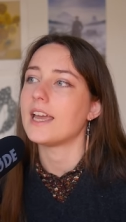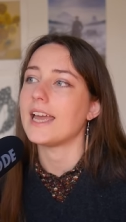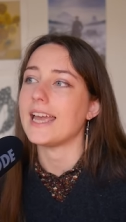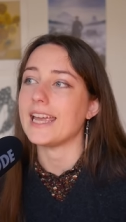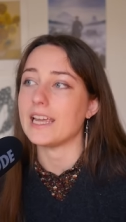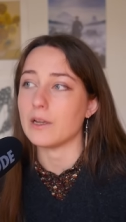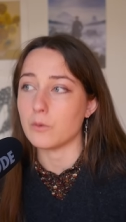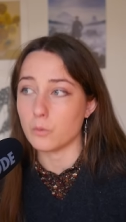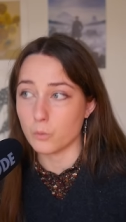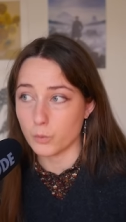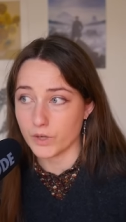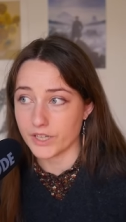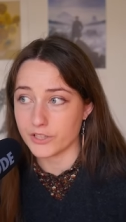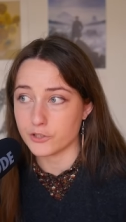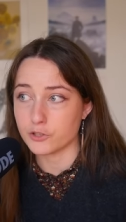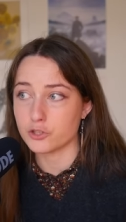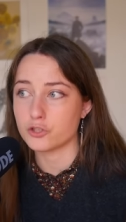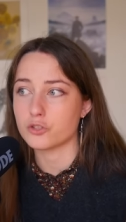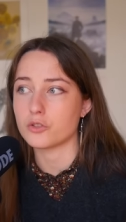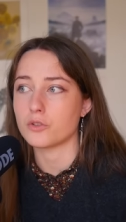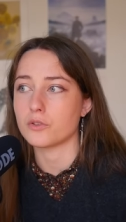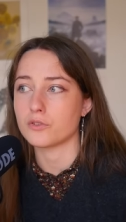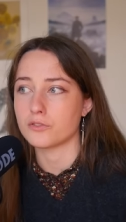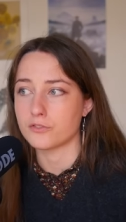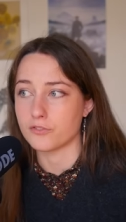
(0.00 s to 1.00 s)
a
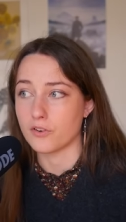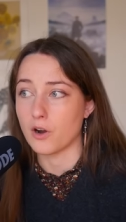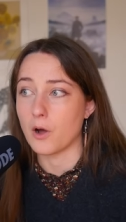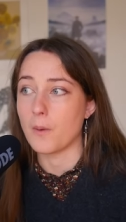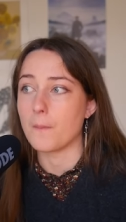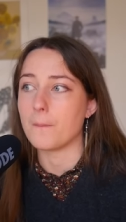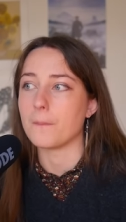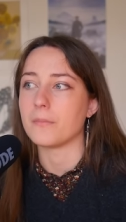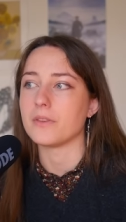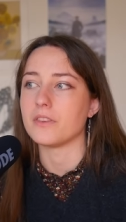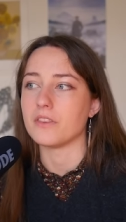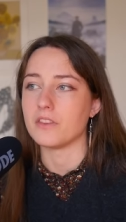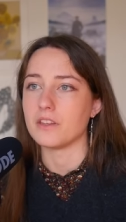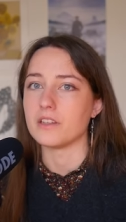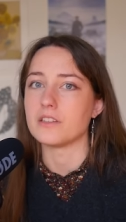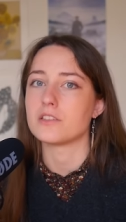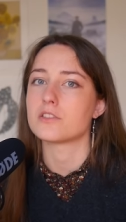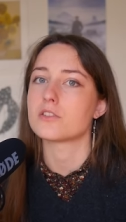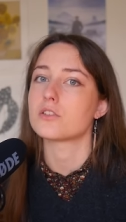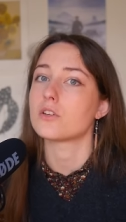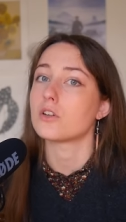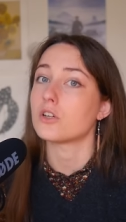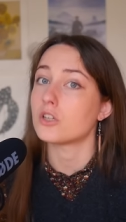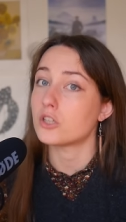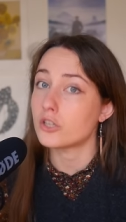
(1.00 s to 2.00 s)
wish from
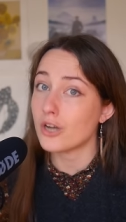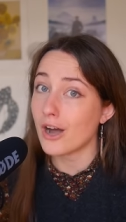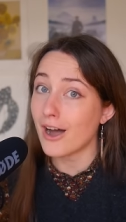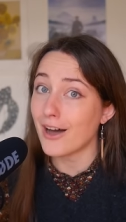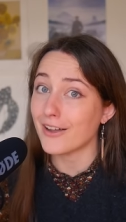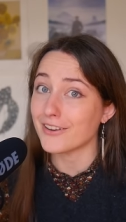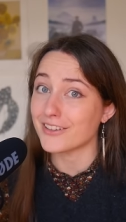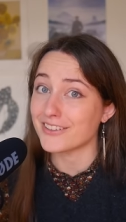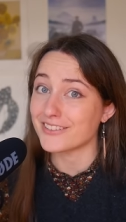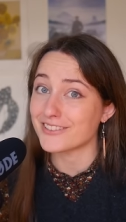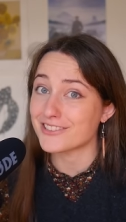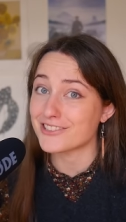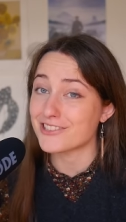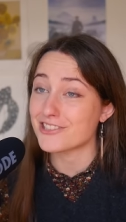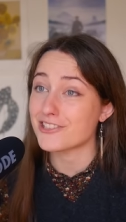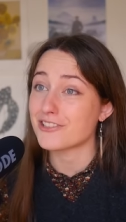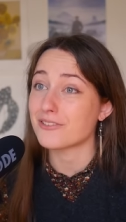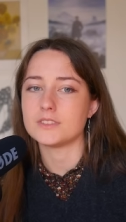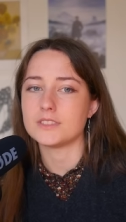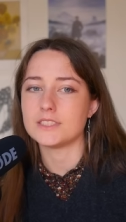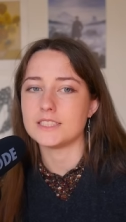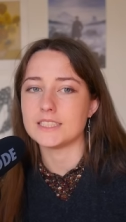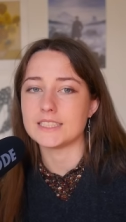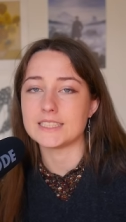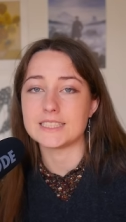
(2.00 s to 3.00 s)
this goddess.
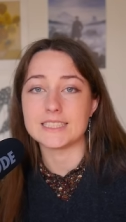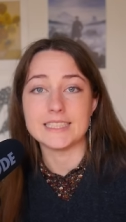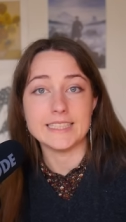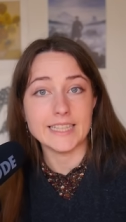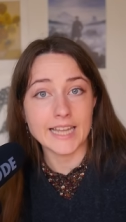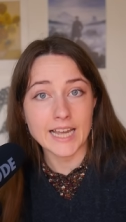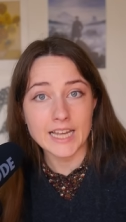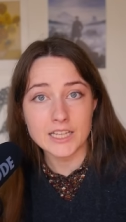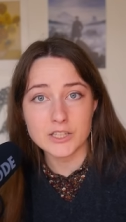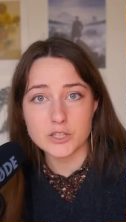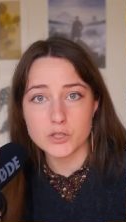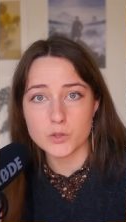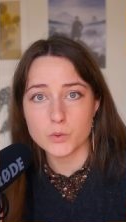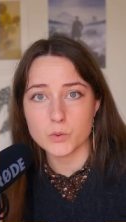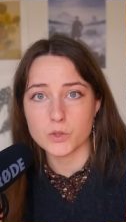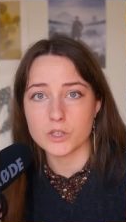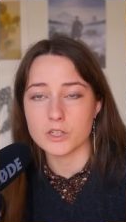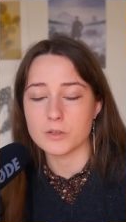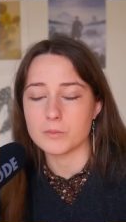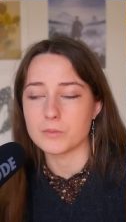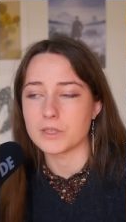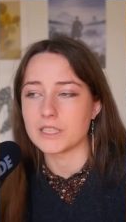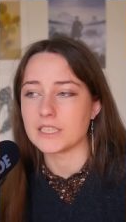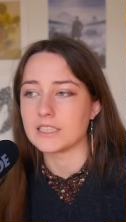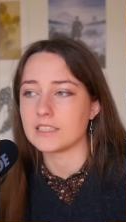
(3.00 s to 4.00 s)
This death
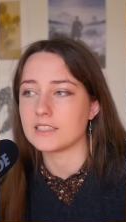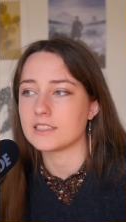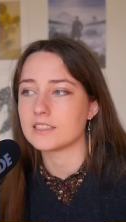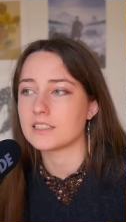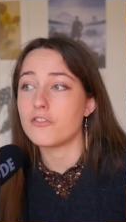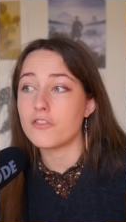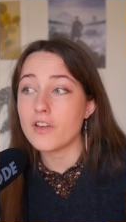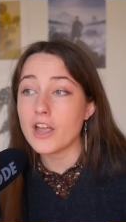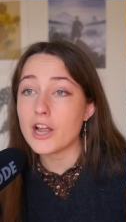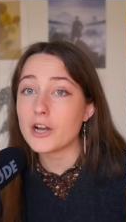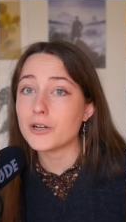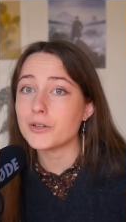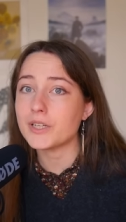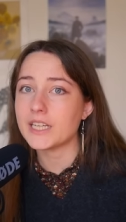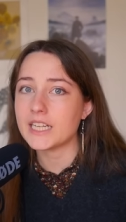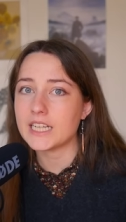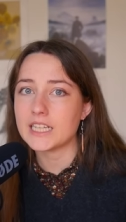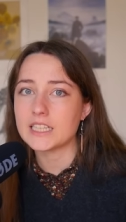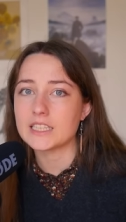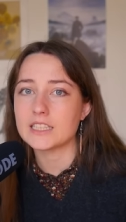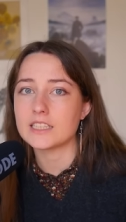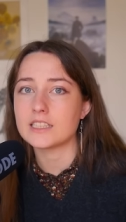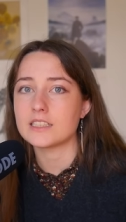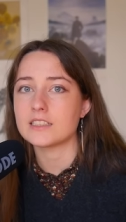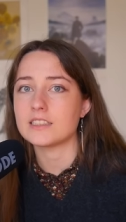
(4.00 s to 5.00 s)
tournament very
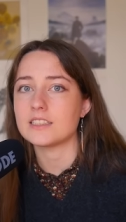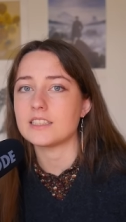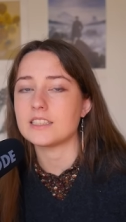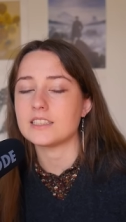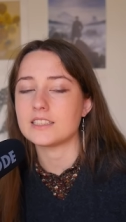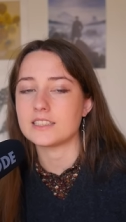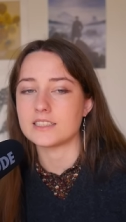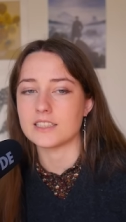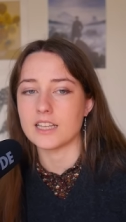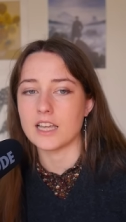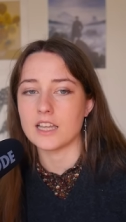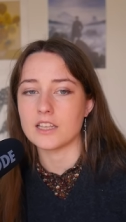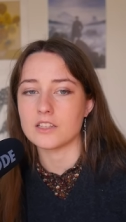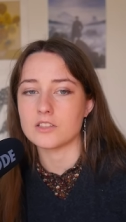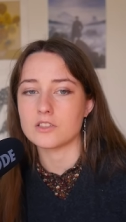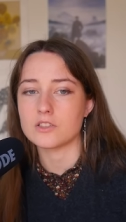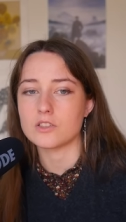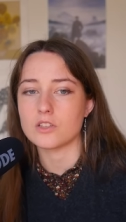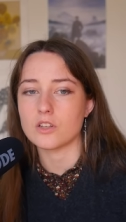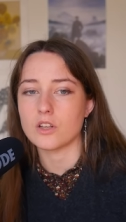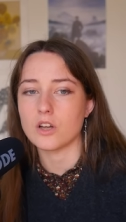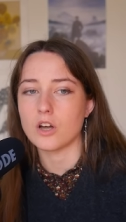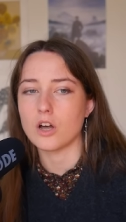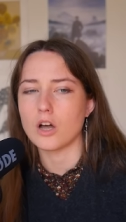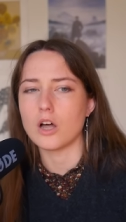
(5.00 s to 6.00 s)
clearly says
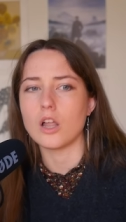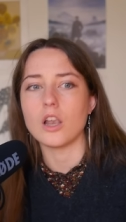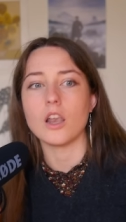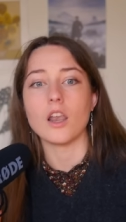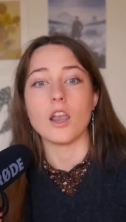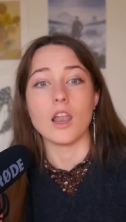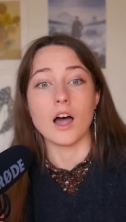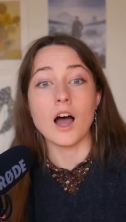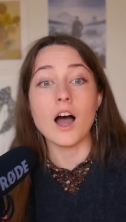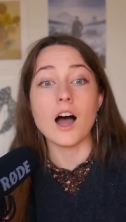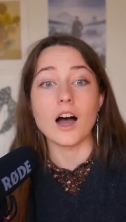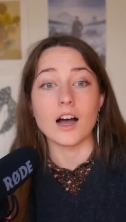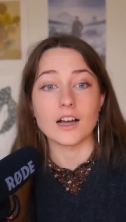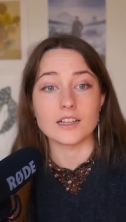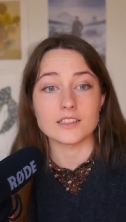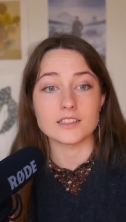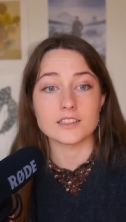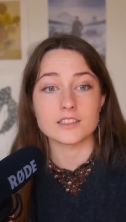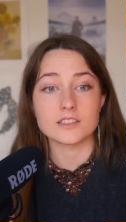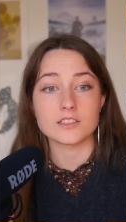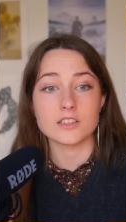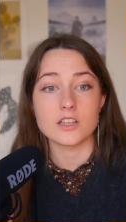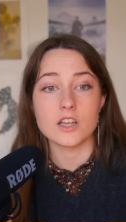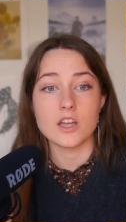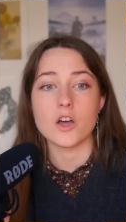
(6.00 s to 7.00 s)
a
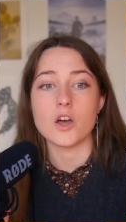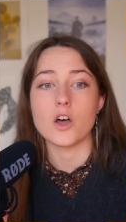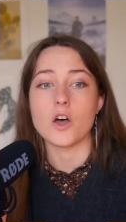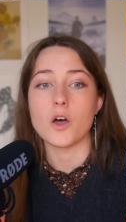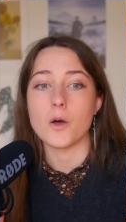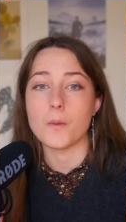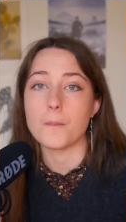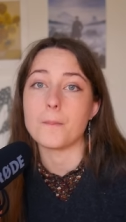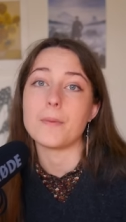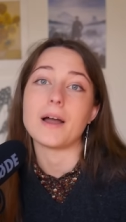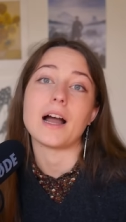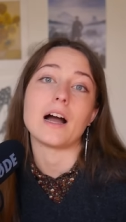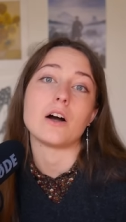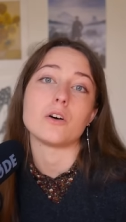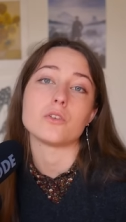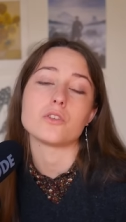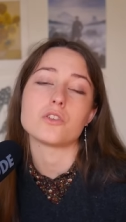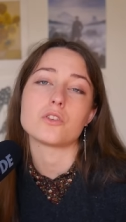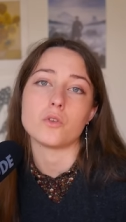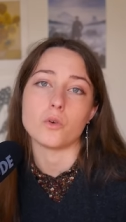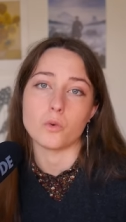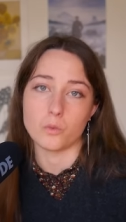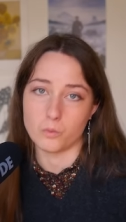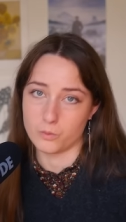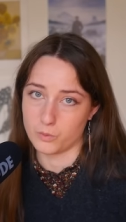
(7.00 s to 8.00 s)
lot about
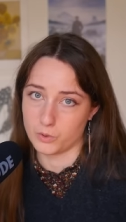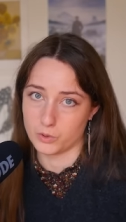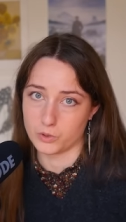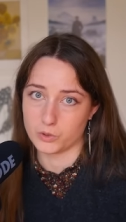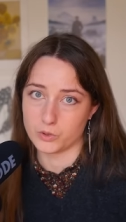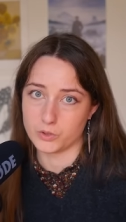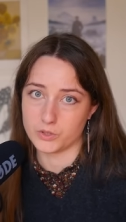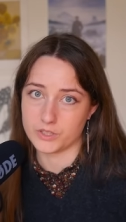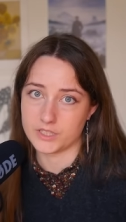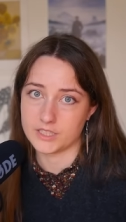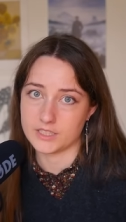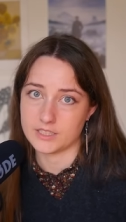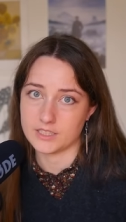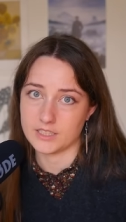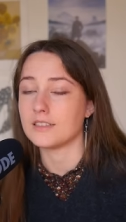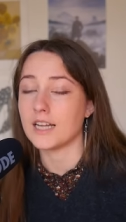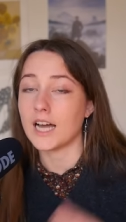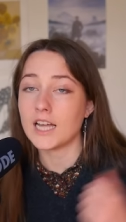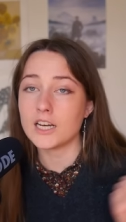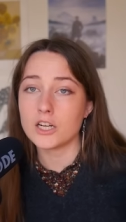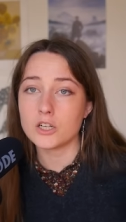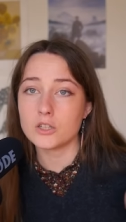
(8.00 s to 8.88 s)
the world. Not